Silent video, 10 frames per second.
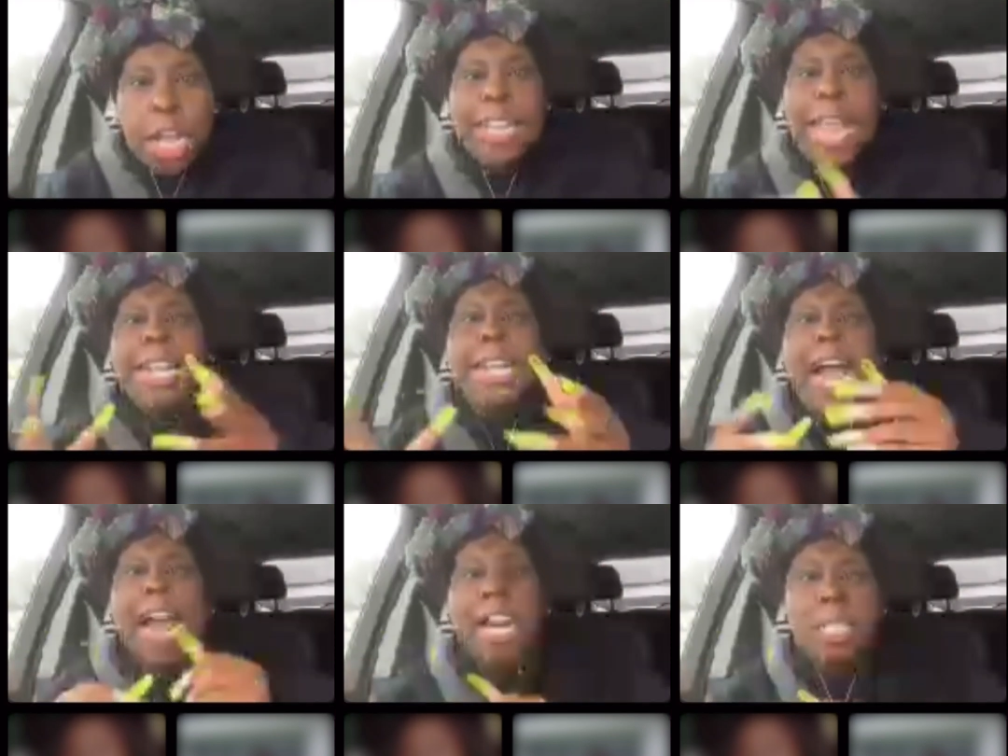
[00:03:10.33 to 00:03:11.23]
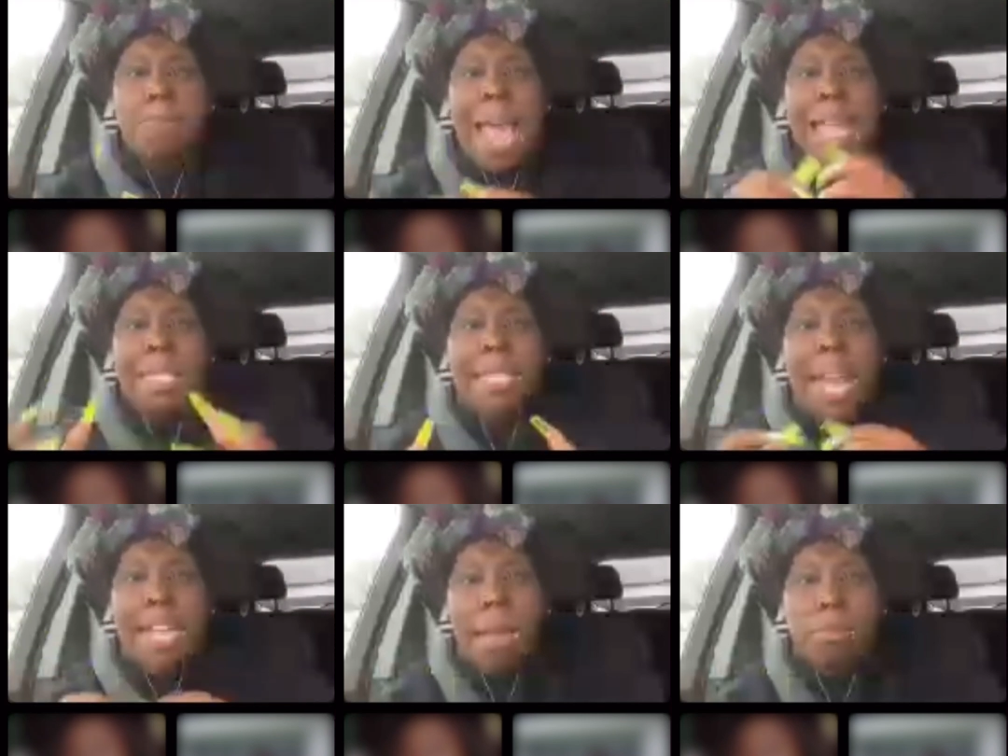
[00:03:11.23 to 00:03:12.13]
Then he got in his bag and said
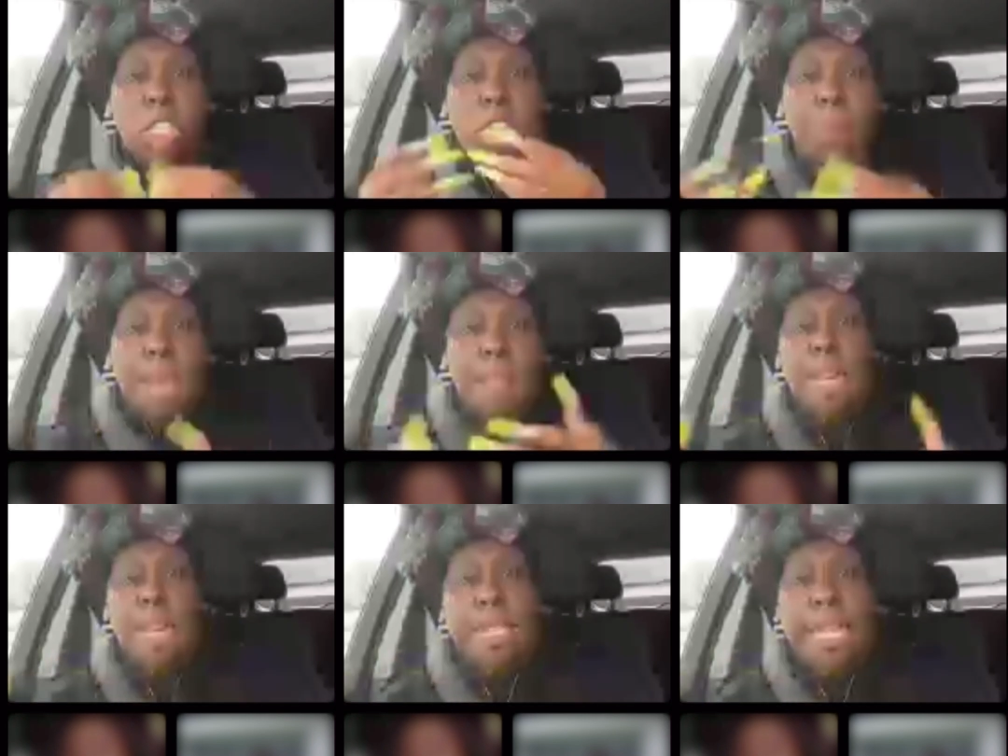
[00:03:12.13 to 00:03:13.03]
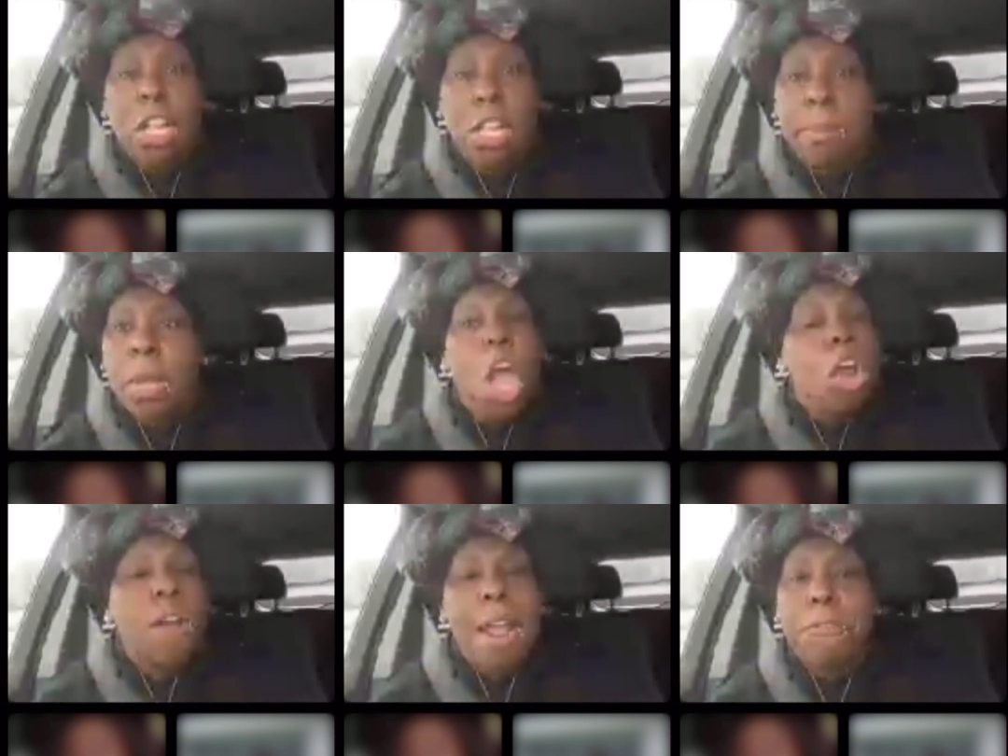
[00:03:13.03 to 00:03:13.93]
I came to Jamaica and didn't tell him.
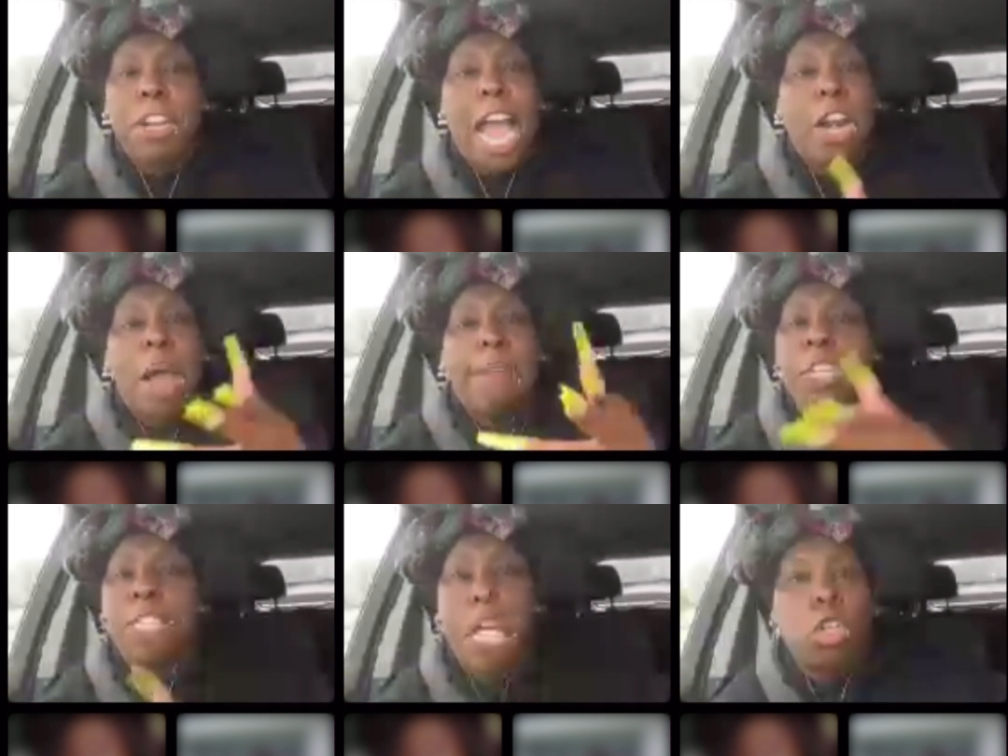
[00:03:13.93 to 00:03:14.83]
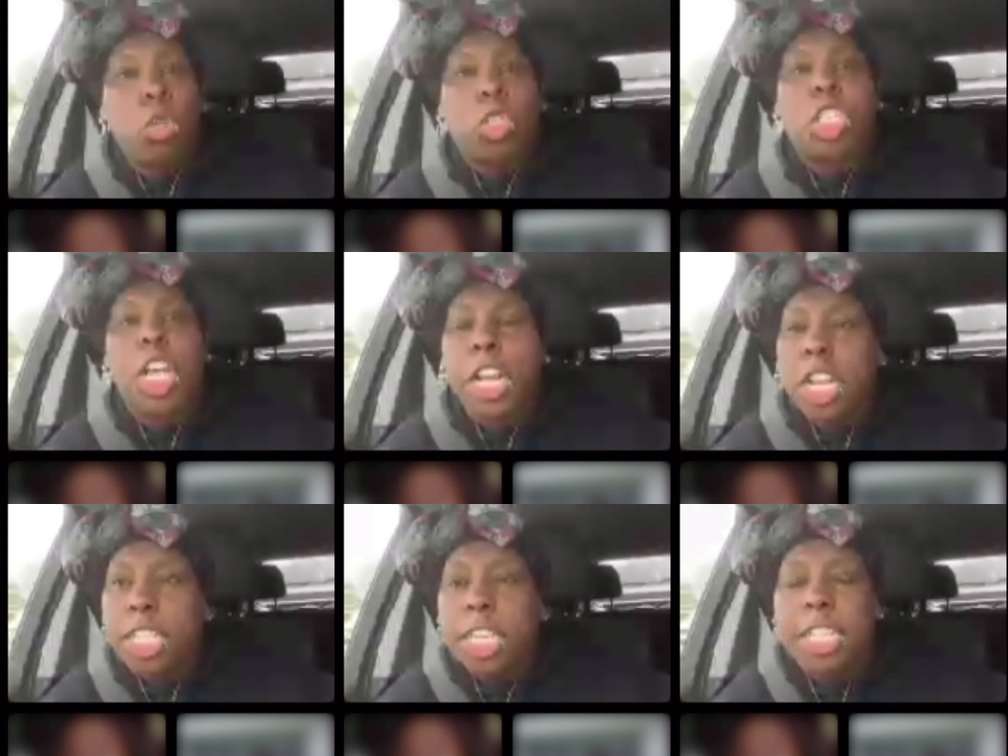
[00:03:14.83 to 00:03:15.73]
Rightfully, I don't have to tell you shit
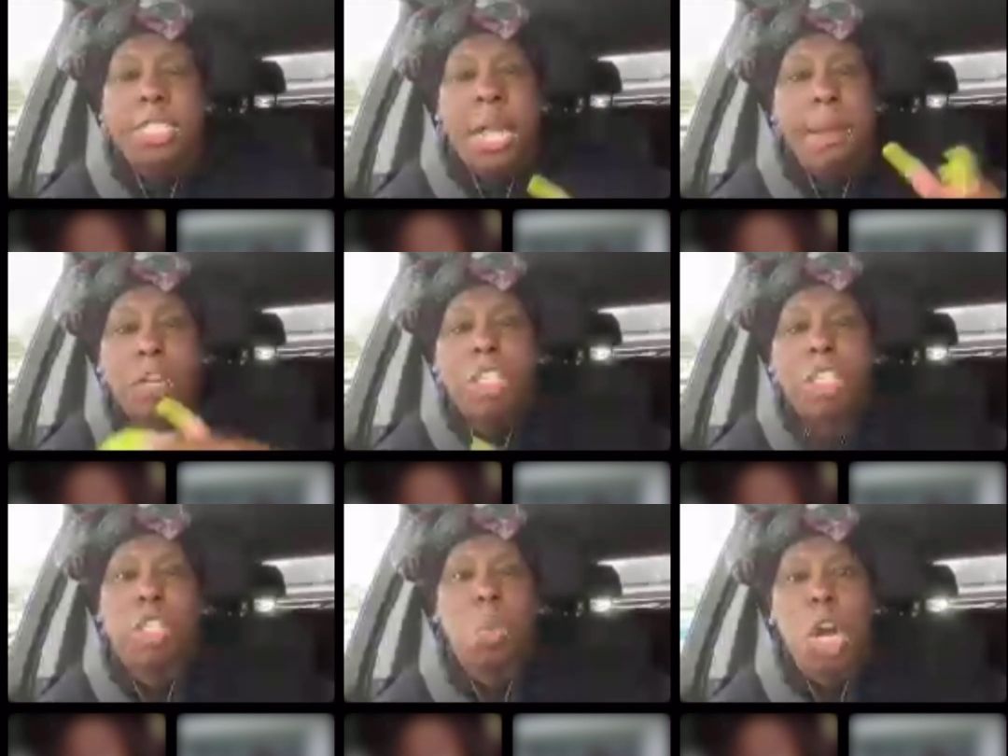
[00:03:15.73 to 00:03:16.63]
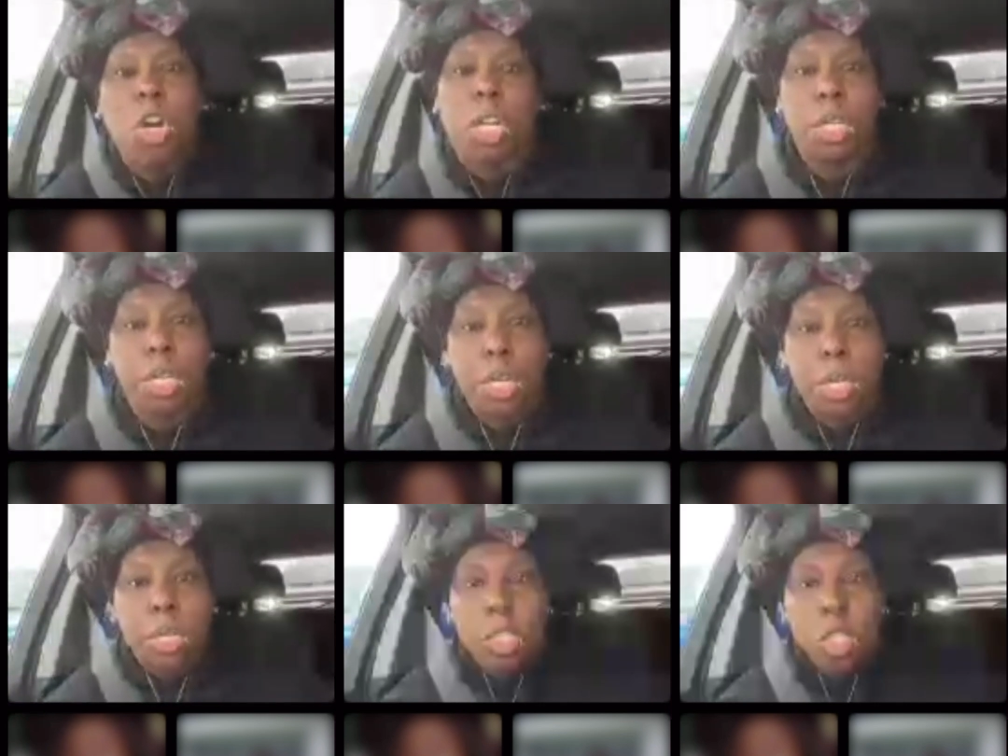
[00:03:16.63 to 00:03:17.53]
until it's time for us to work.
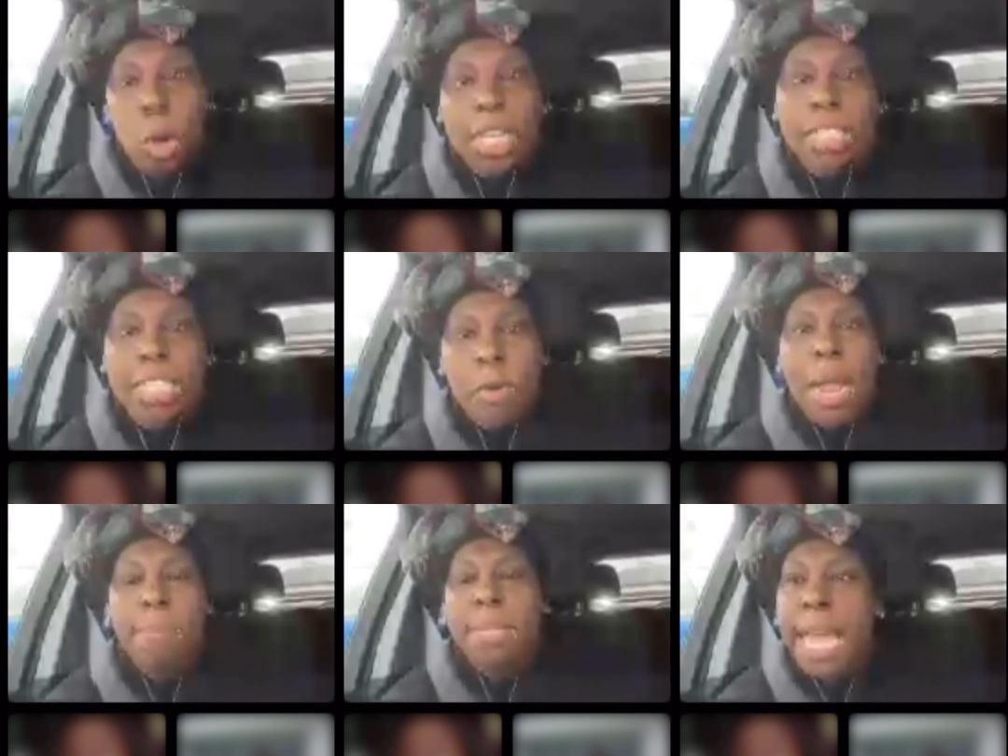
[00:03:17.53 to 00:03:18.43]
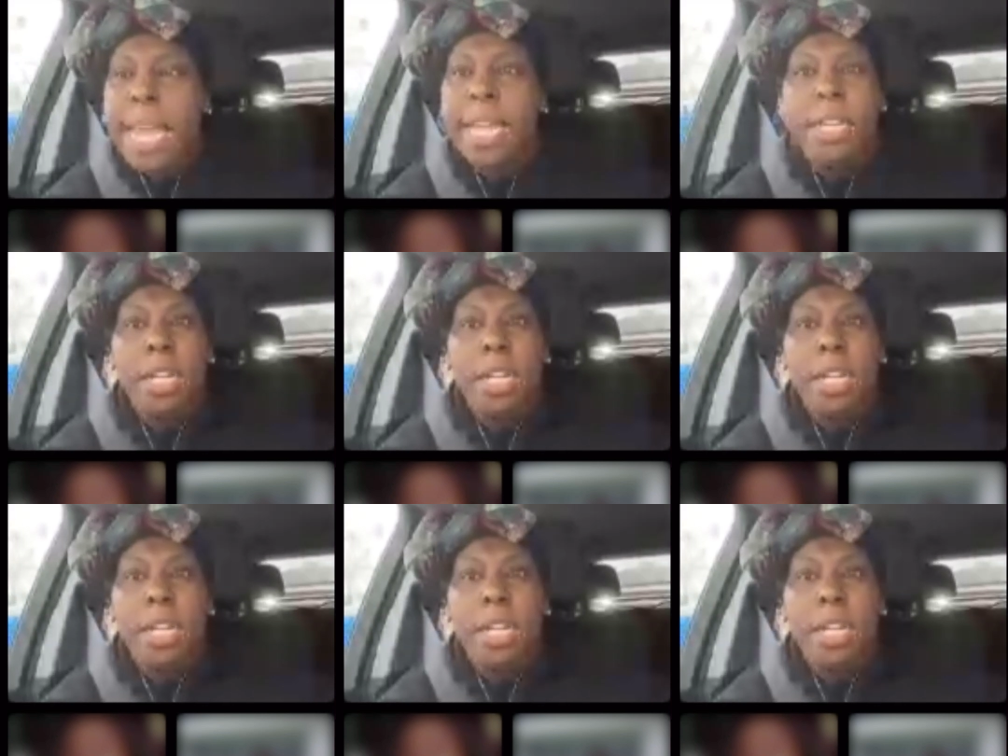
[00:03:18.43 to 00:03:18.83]
You understand what I'm saying?